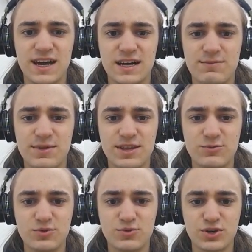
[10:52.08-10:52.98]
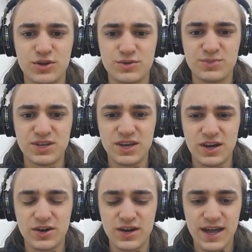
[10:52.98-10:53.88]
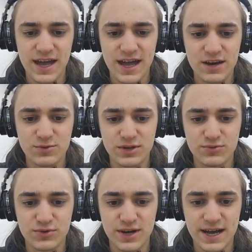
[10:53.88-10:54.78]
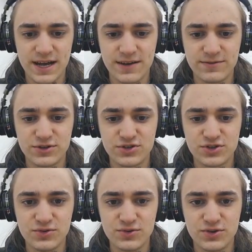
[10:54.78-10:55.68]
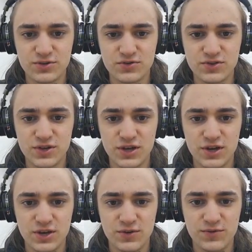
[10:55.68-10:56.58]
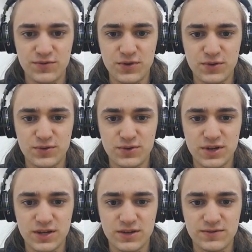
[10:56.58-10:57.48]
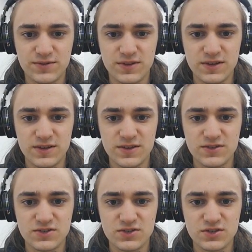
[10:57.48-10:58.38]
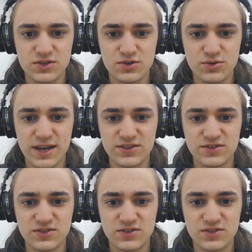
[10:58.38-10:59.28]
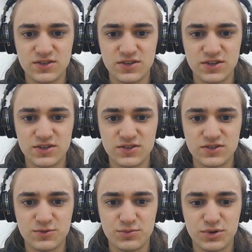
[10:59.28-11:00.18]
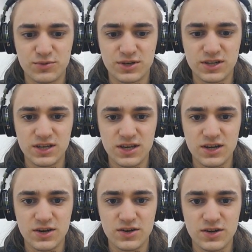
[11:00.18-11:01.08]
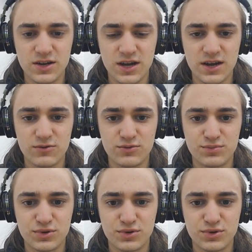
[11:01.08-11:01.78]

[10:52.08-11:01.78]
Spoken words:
and then we'll go up here, and we will have shulkers full of these quests. So we'll put one here, we'll